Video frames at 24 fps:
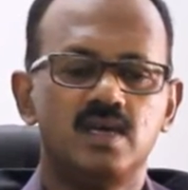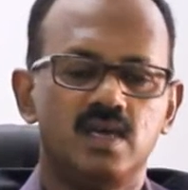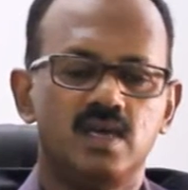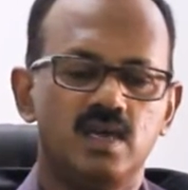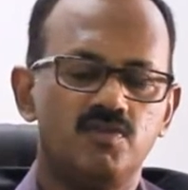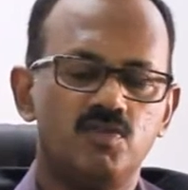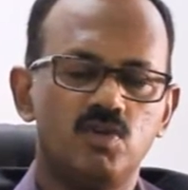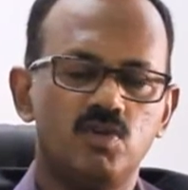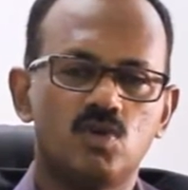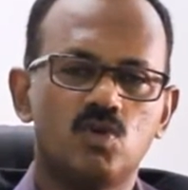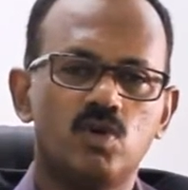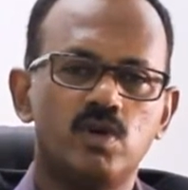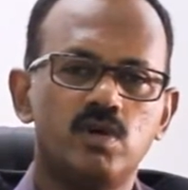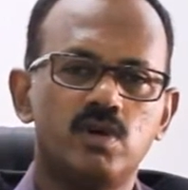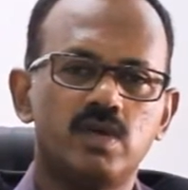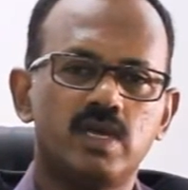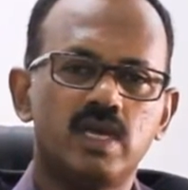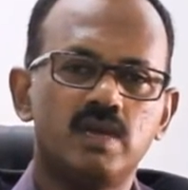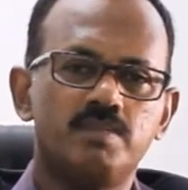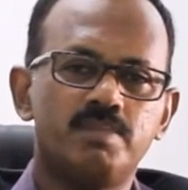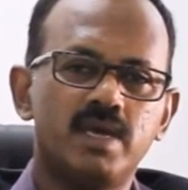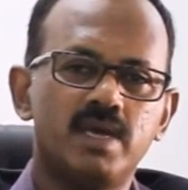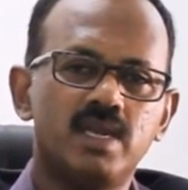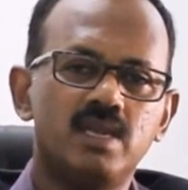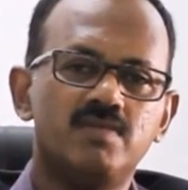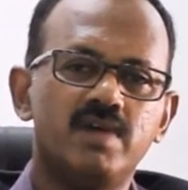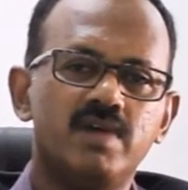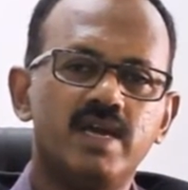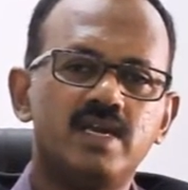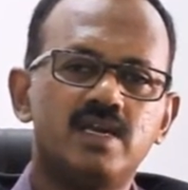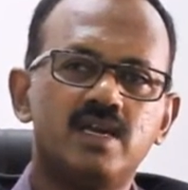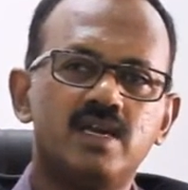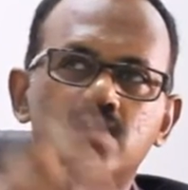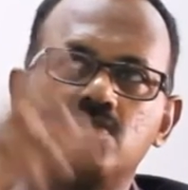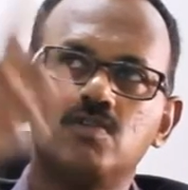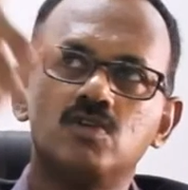If you are going to keep any
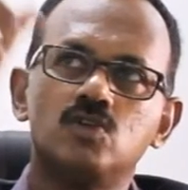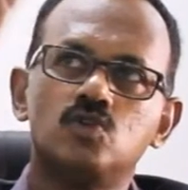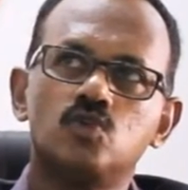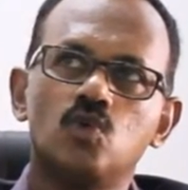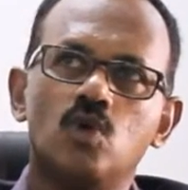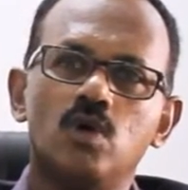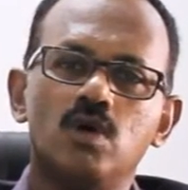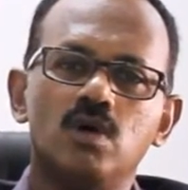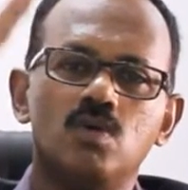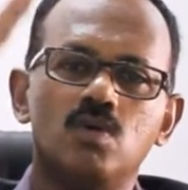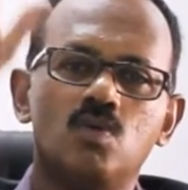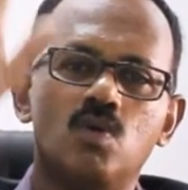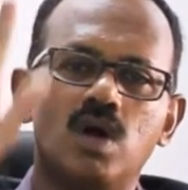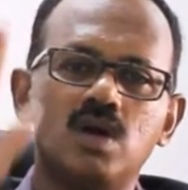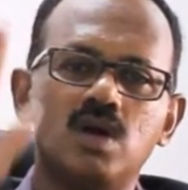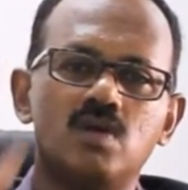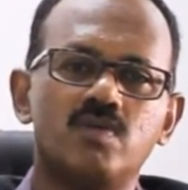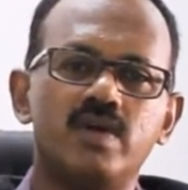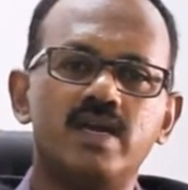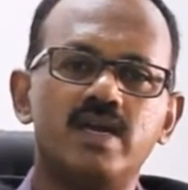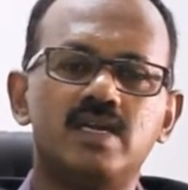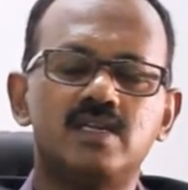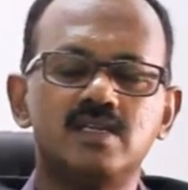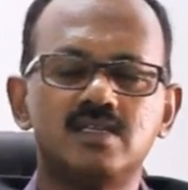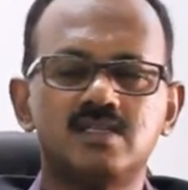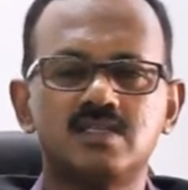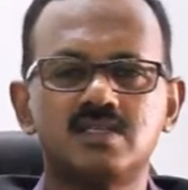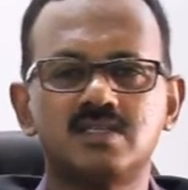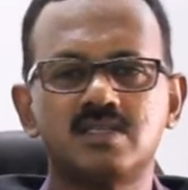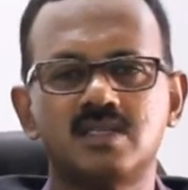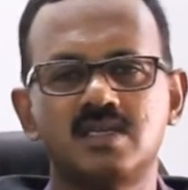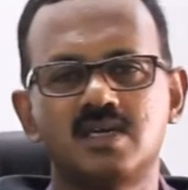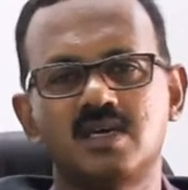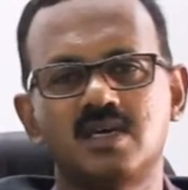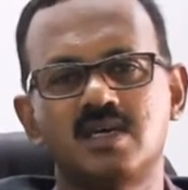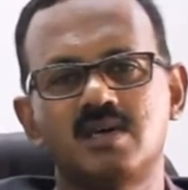weight, it will show what weight
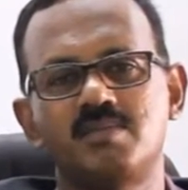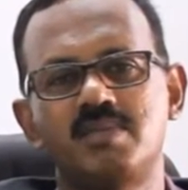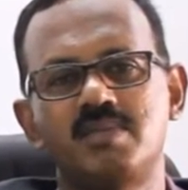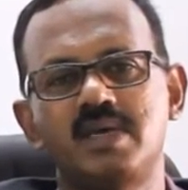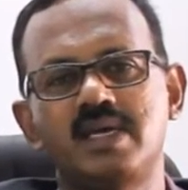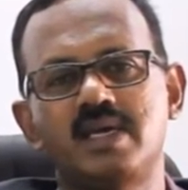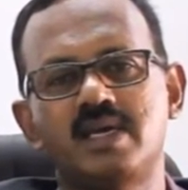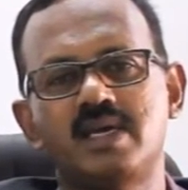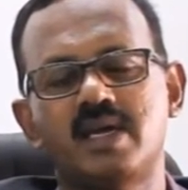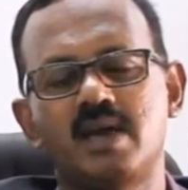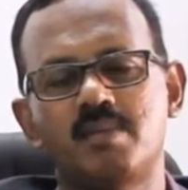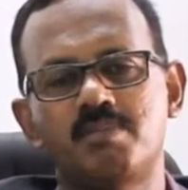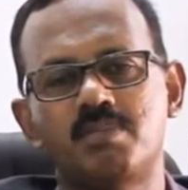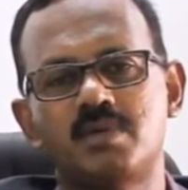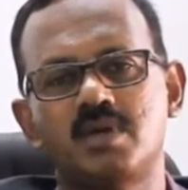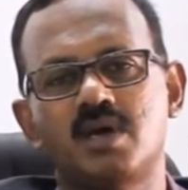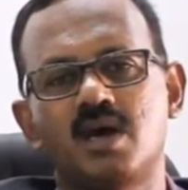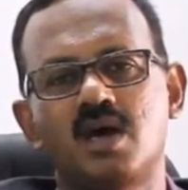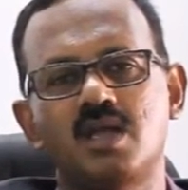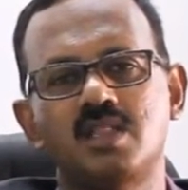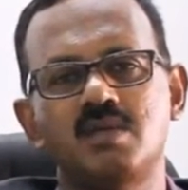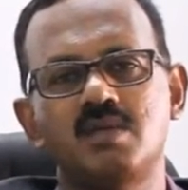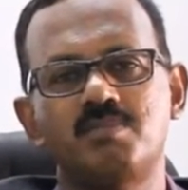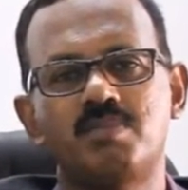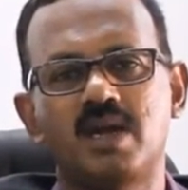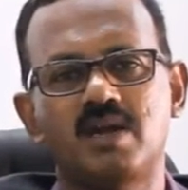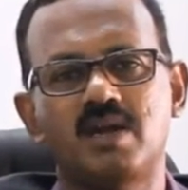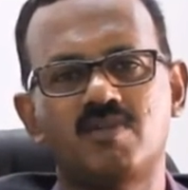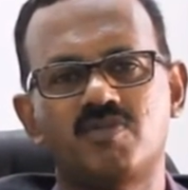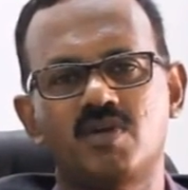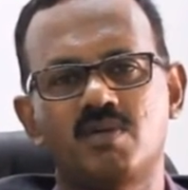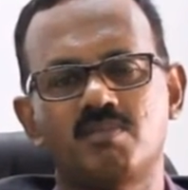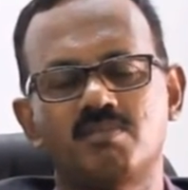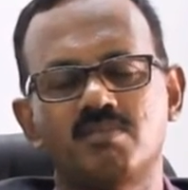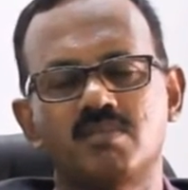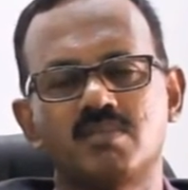is being kept on the
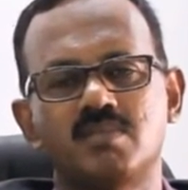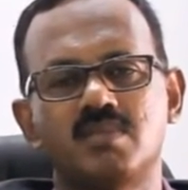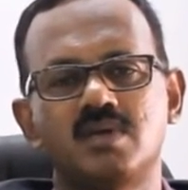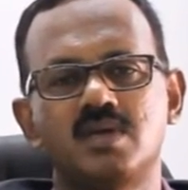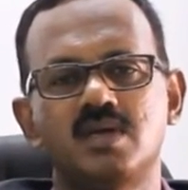platform.